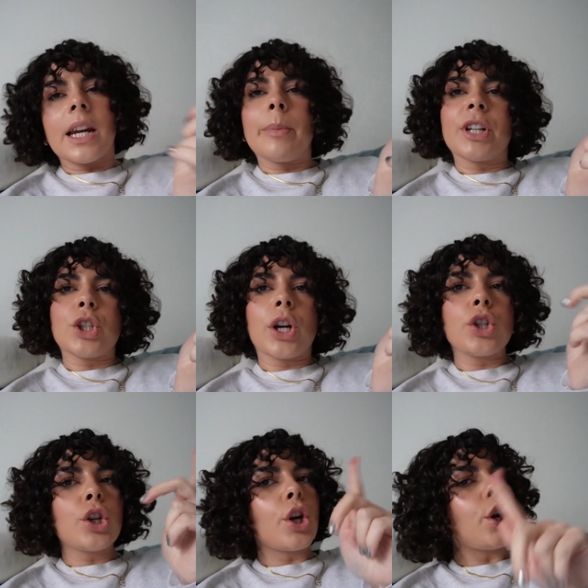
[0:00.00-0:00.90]
Did I bring a
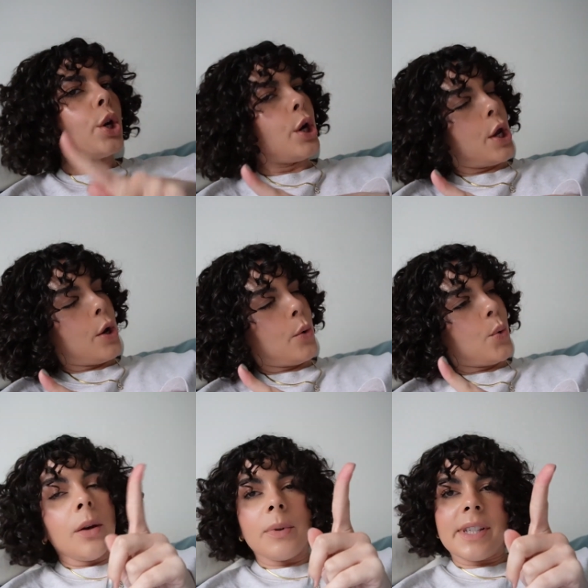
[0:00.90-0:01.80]
charger? No,
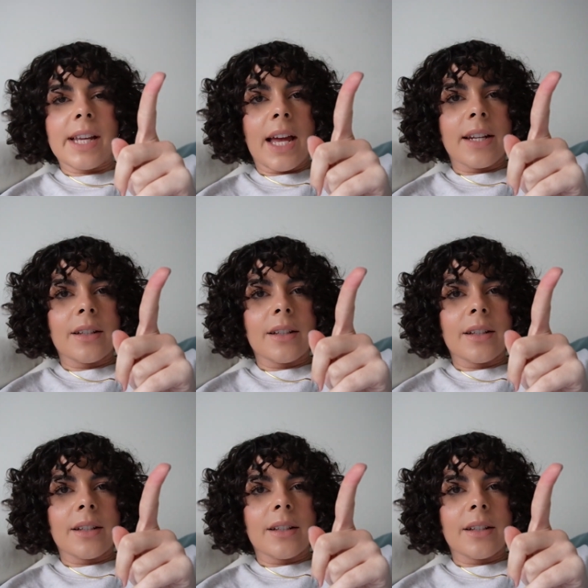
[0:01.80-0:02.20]
it was dead.